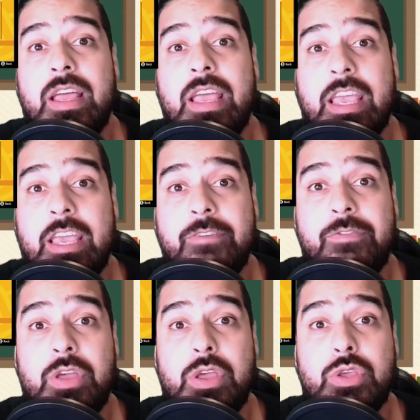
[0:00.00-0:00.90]
if
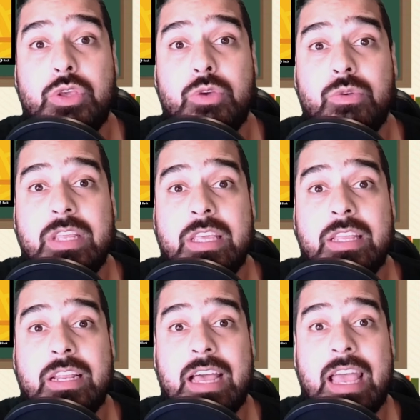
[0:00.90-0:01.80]
you
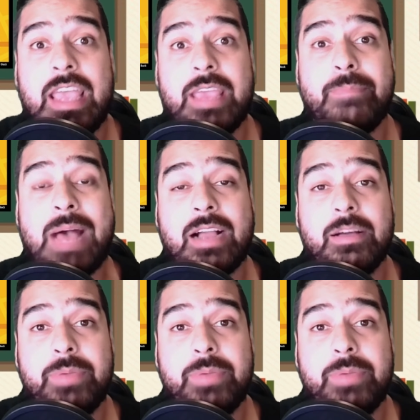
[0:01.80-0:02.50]
need a backup